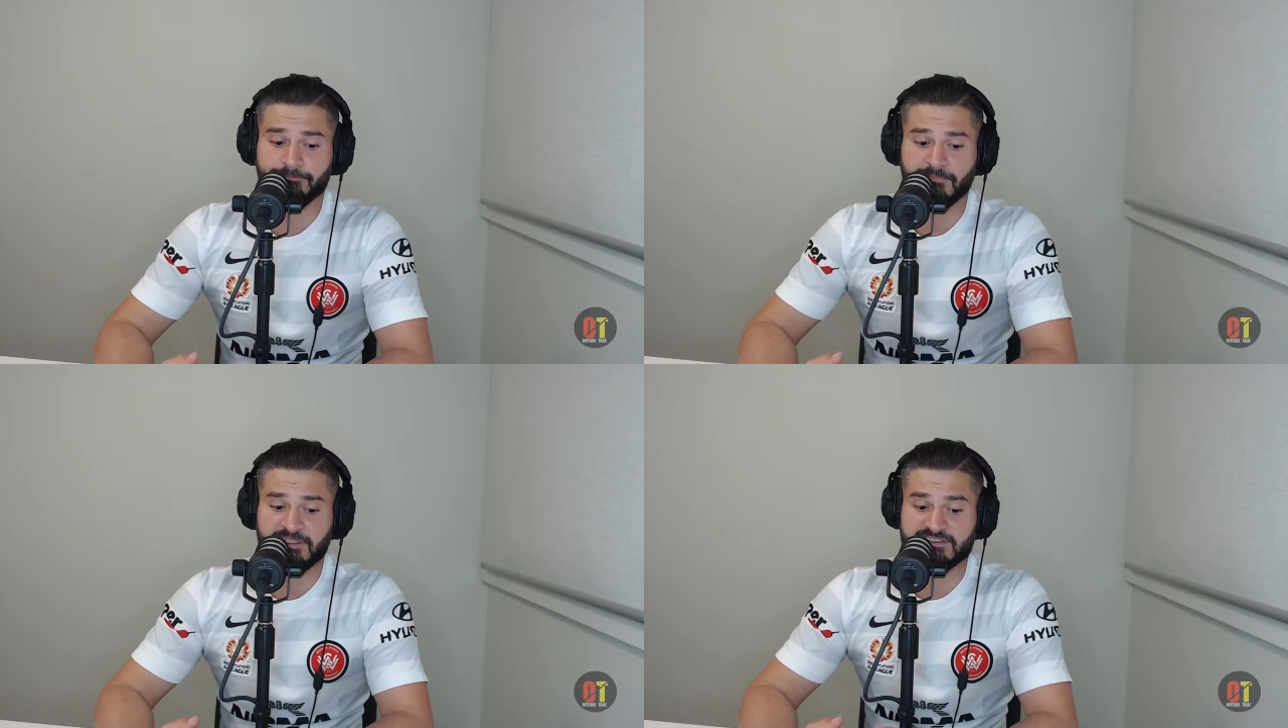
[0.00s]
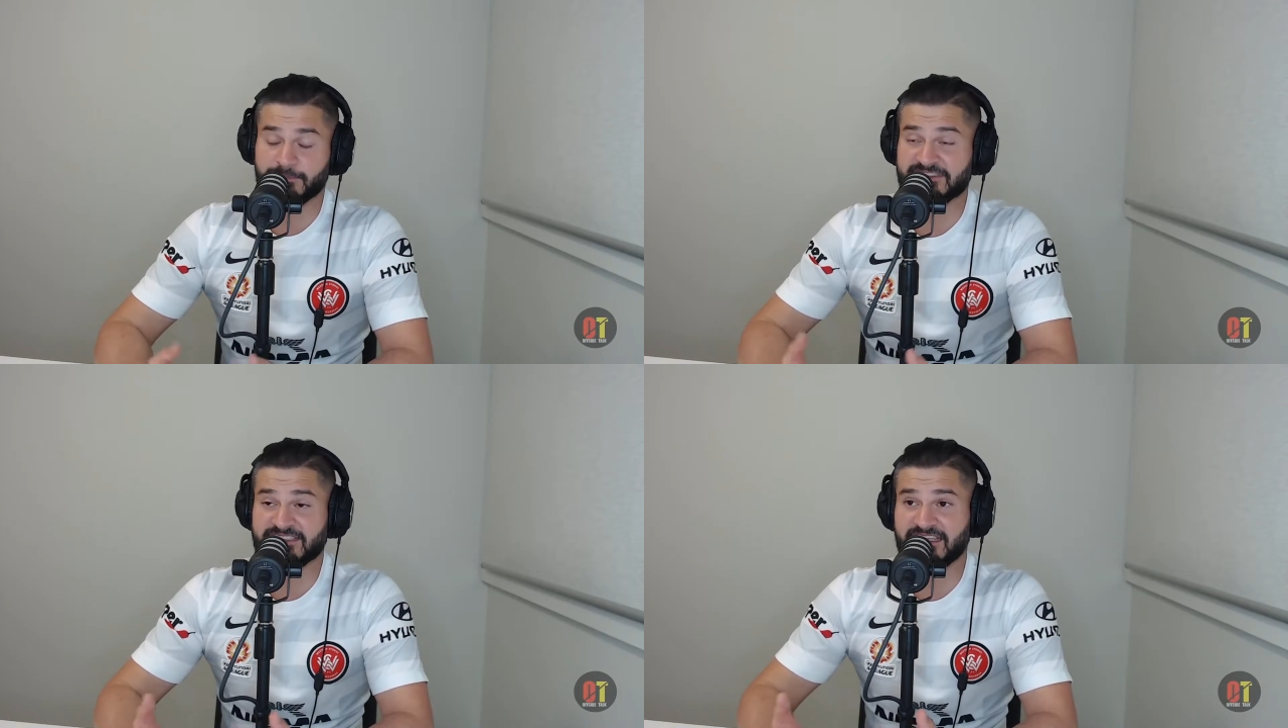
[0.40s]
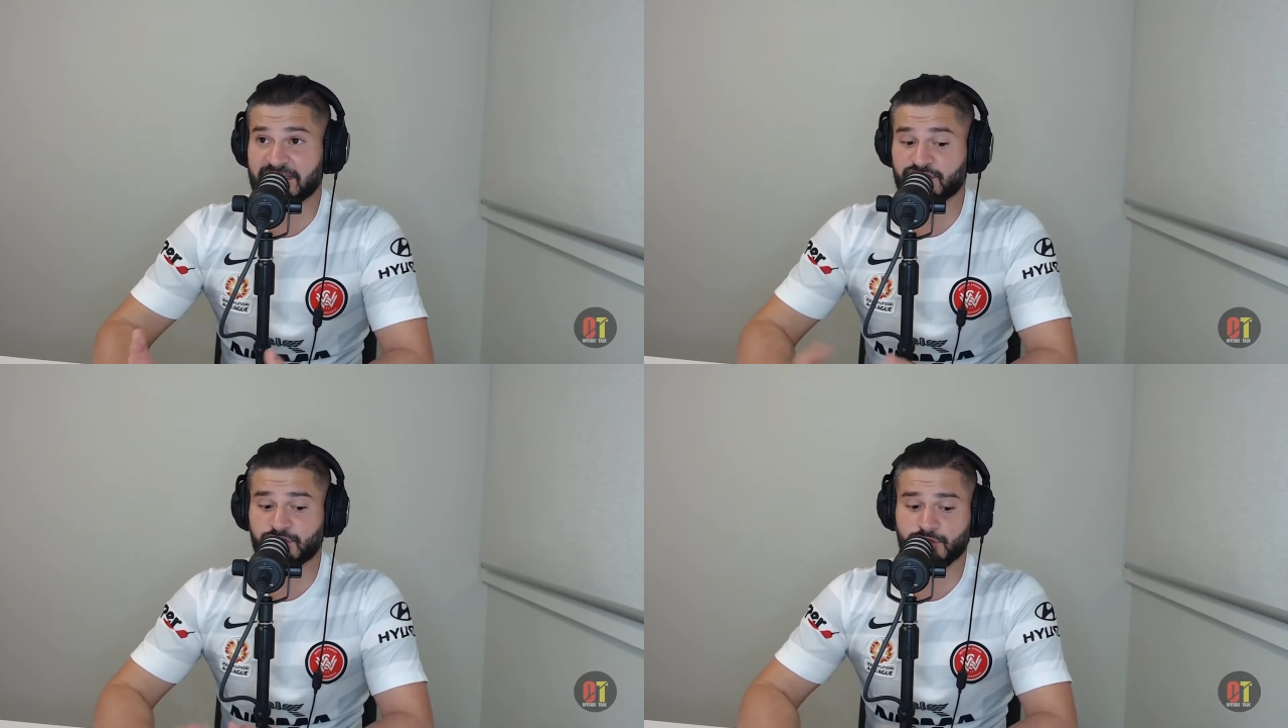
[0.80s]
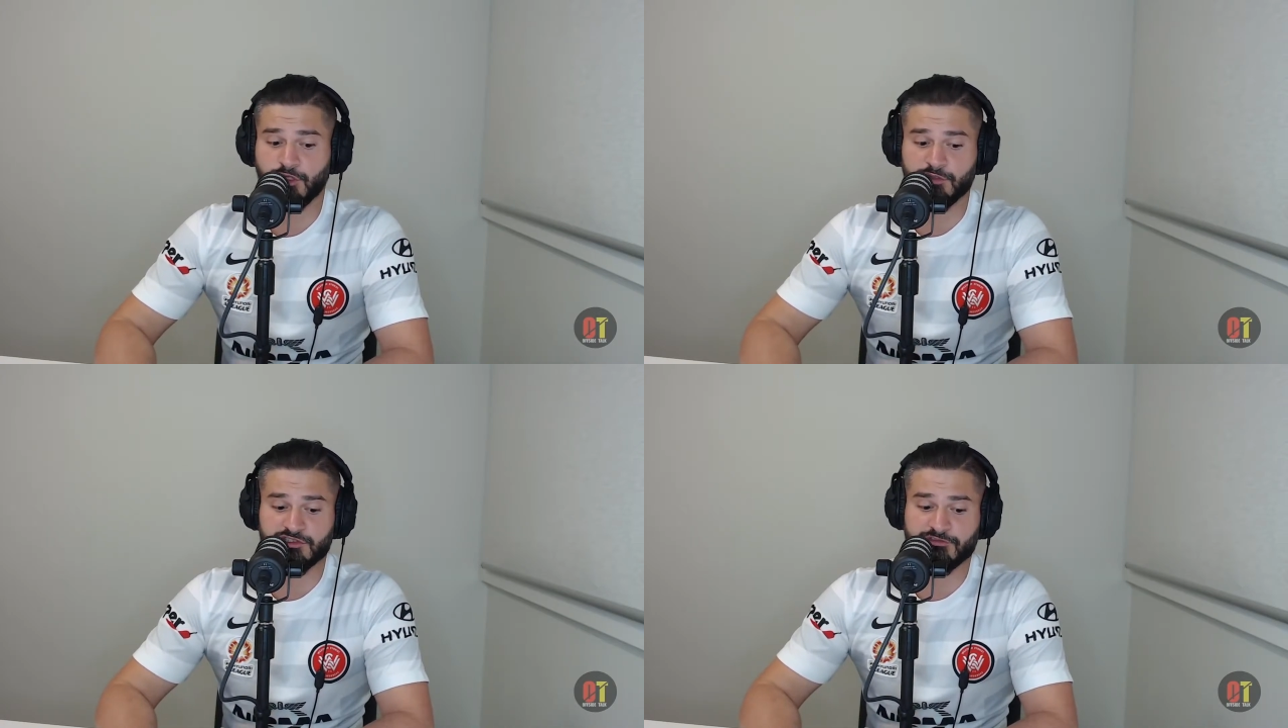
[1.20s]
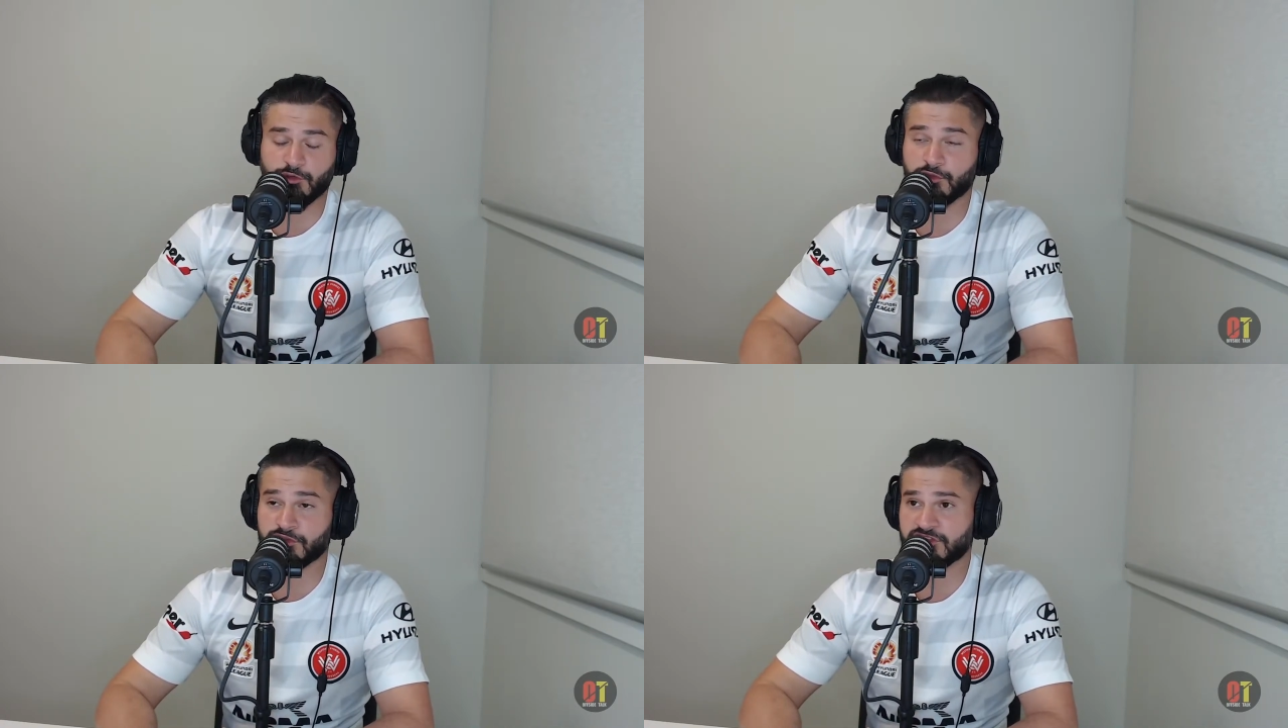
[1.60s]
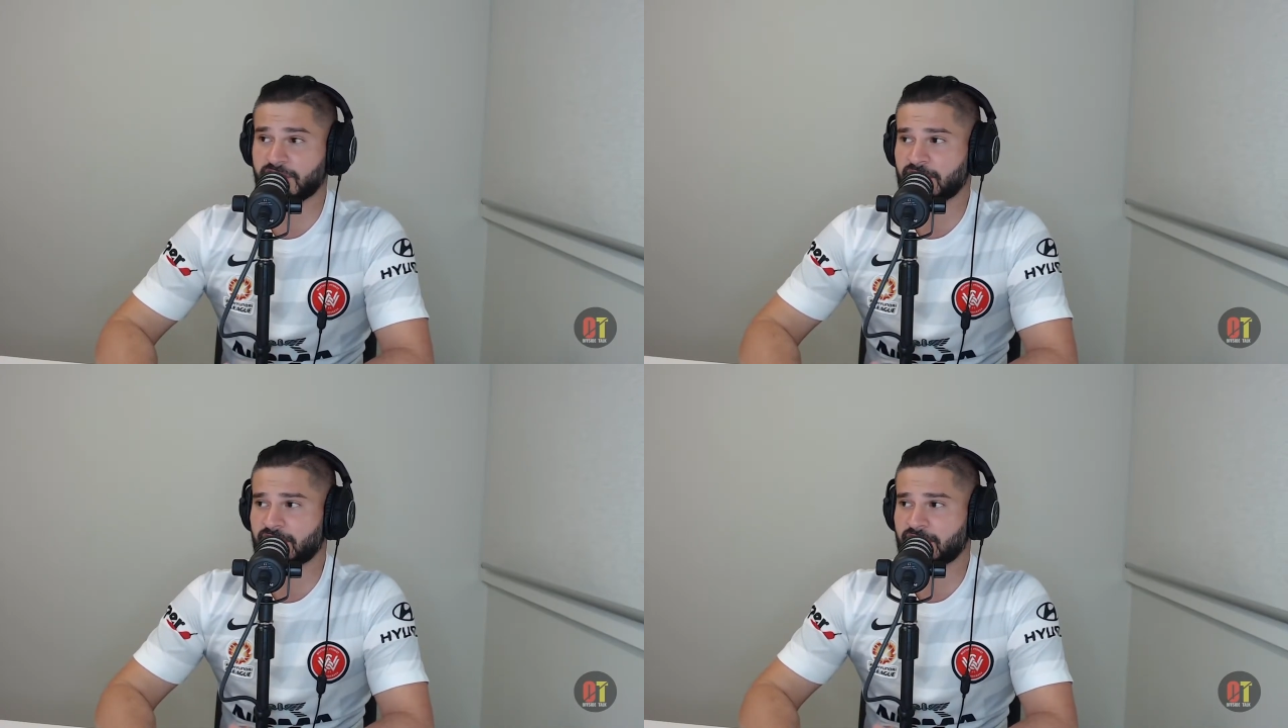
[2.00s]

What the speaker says: Sabitzer getting 2 goals, of course.